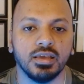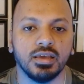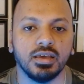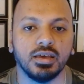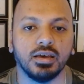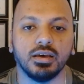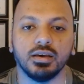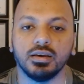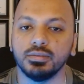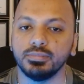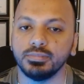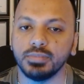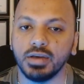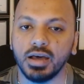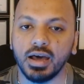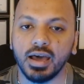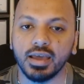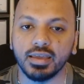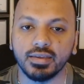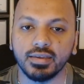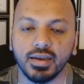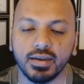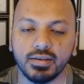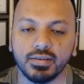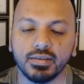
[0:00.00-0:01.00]
I
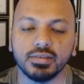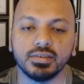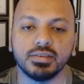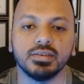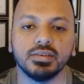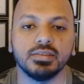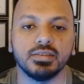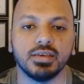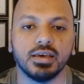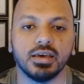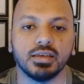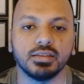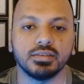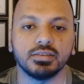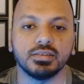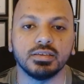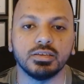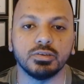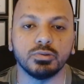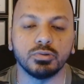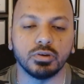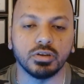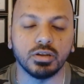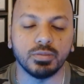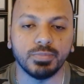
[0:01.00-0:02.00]
guarantee that
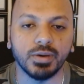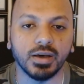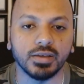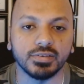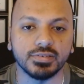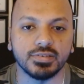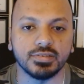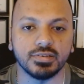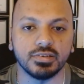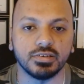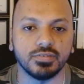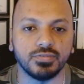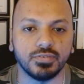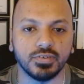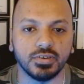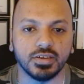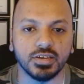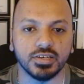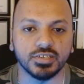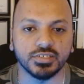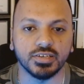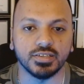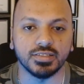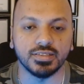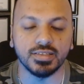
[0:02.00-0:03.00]
you're gonna pass a
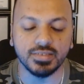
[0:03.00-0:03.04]
certification.